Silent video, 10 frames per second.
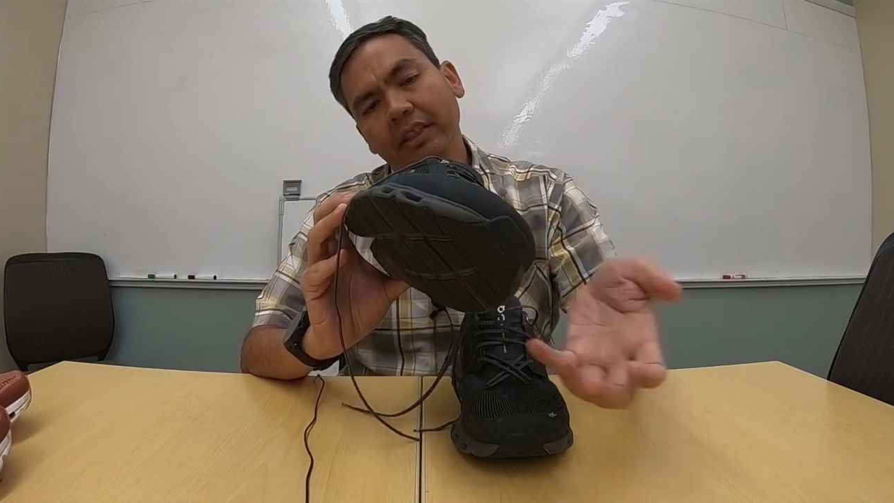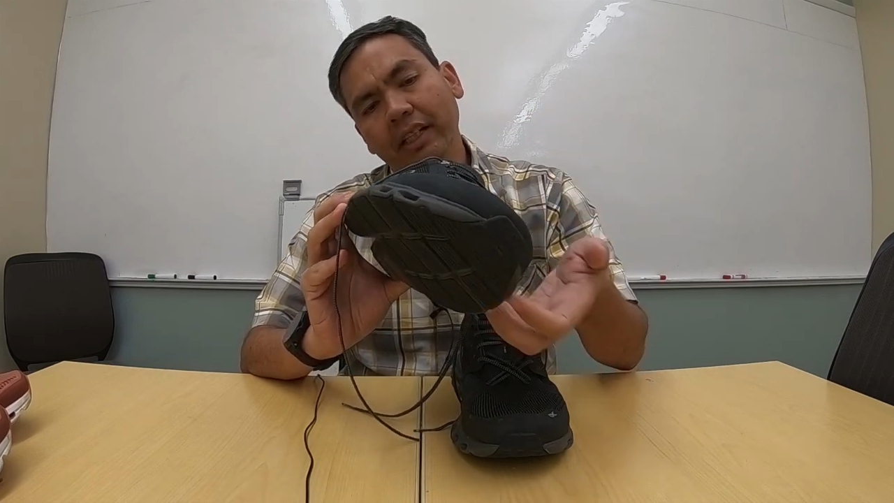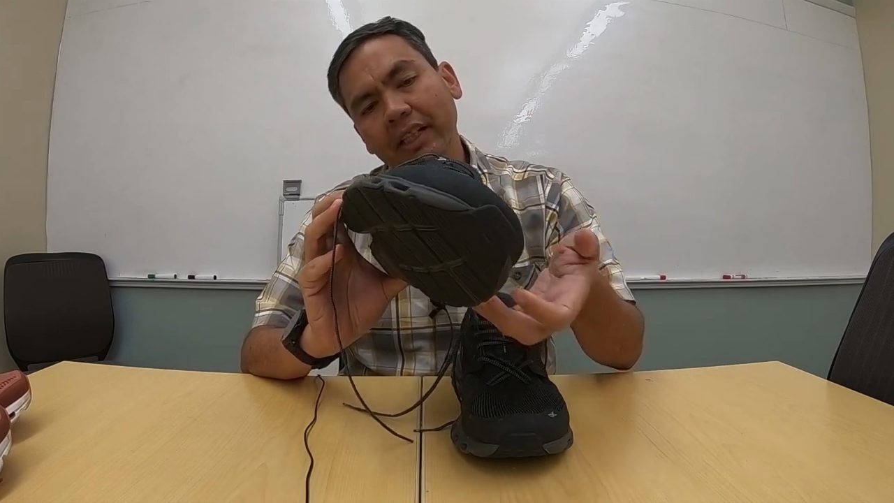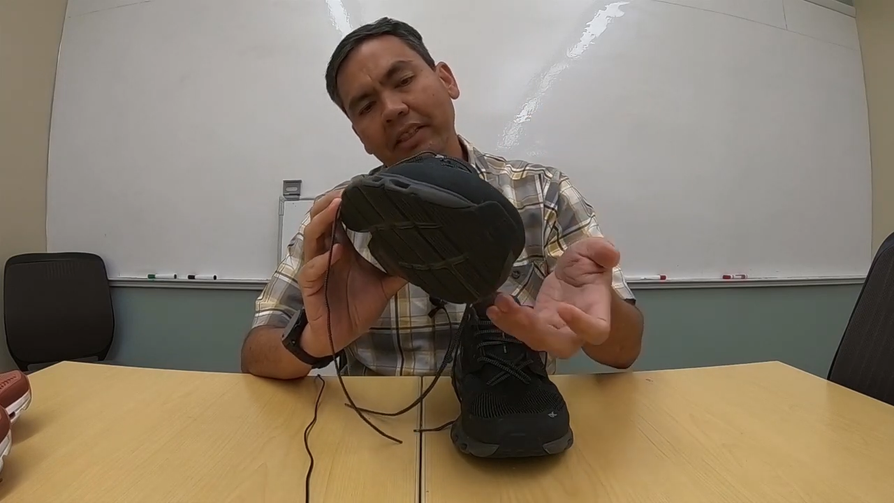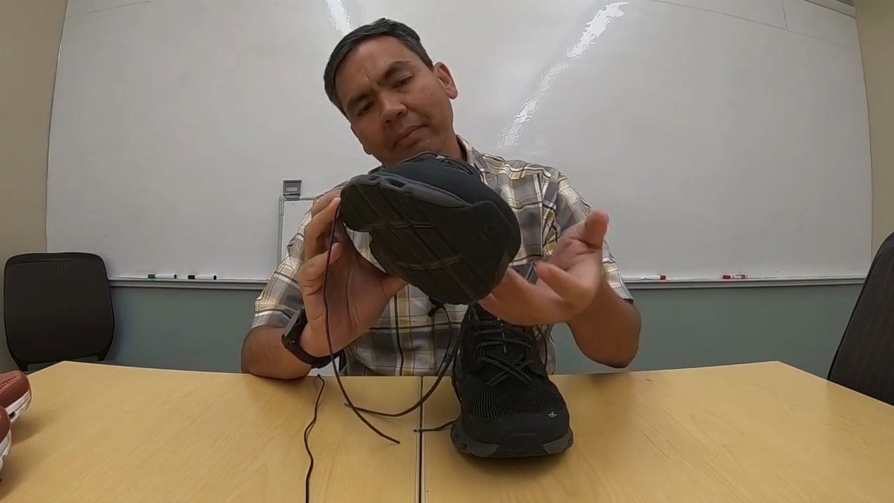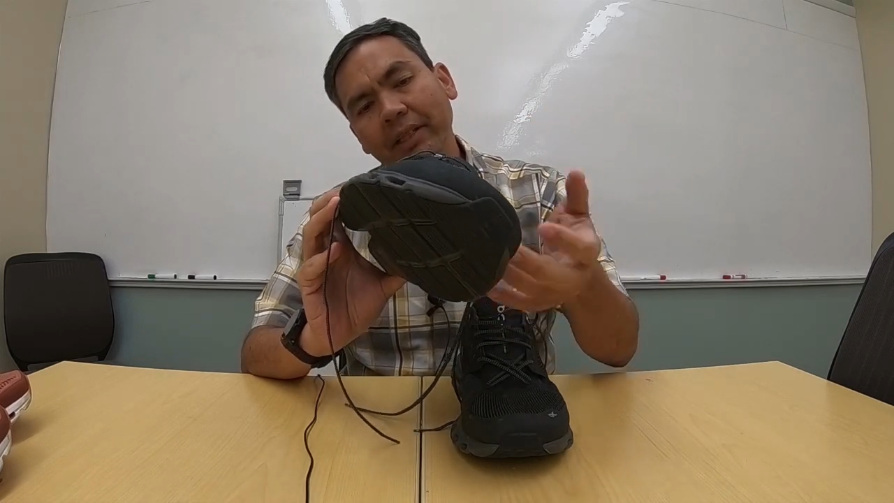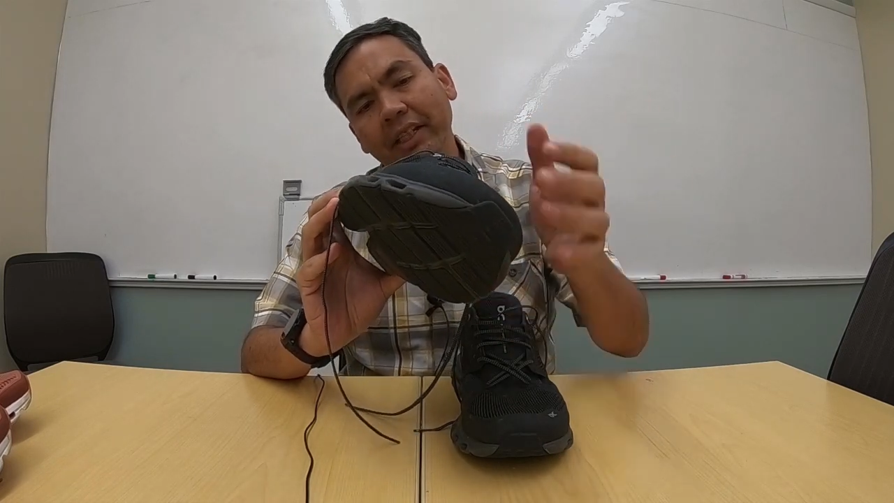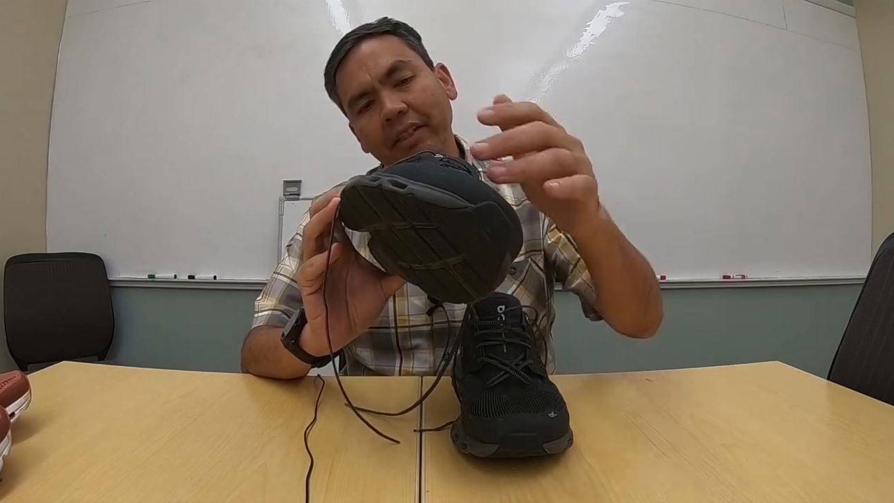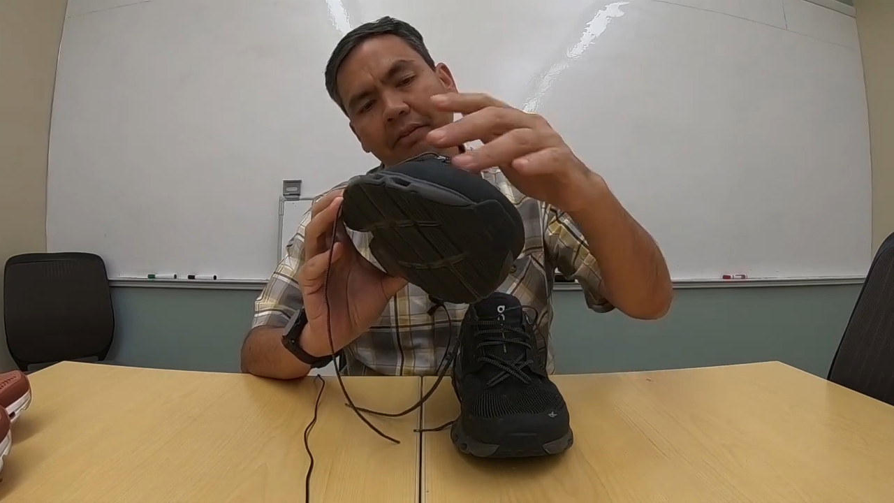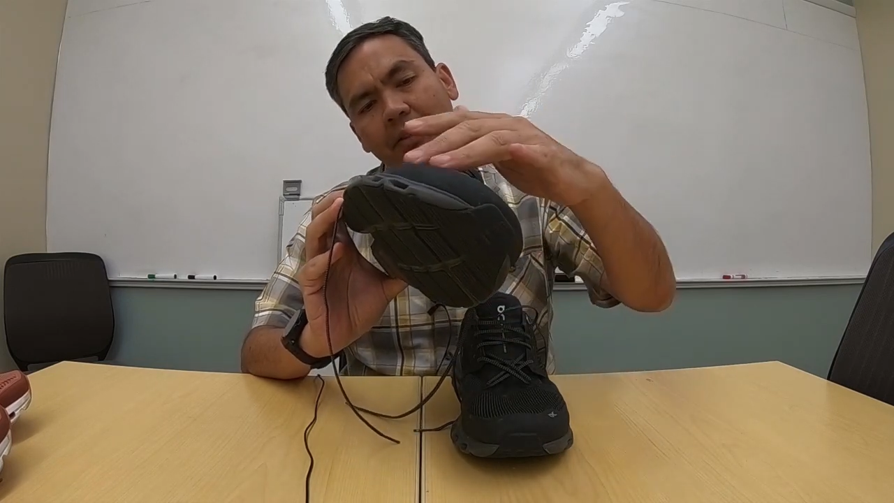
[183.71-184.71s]
light coming
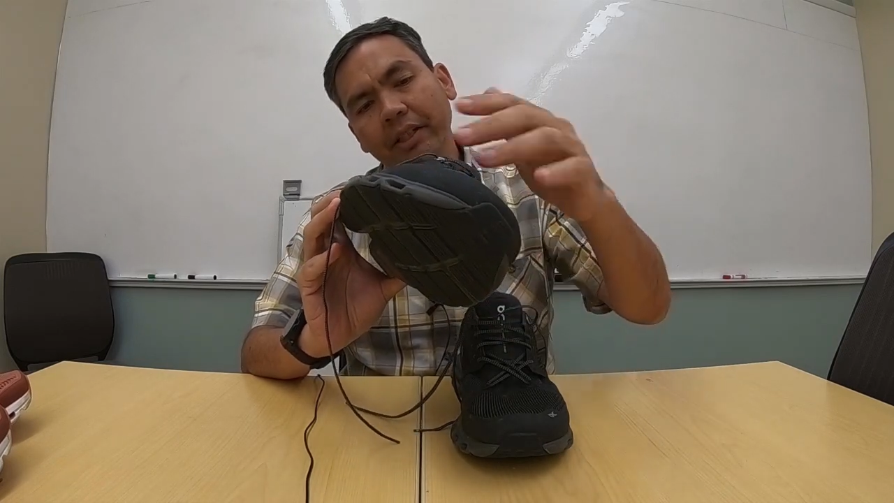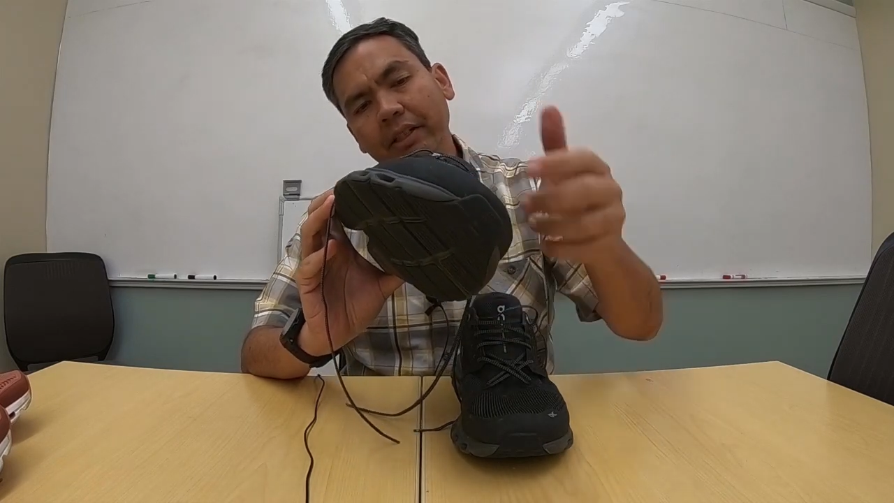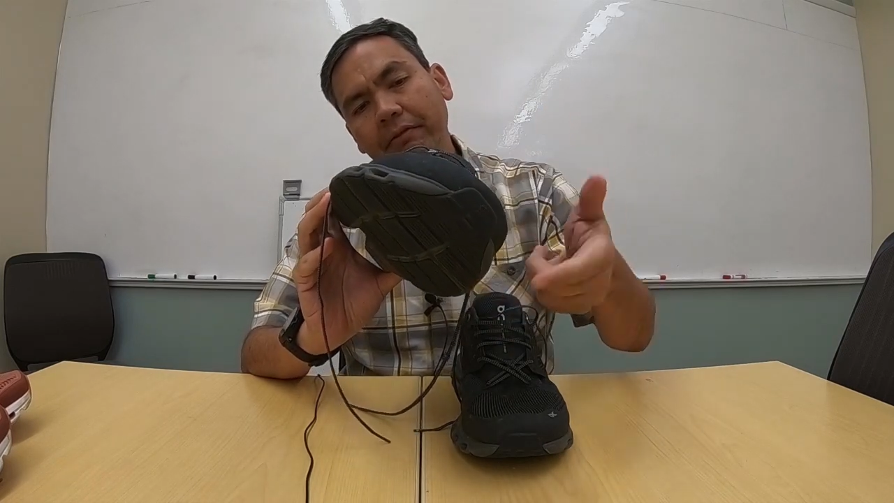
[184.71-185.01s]
in through here.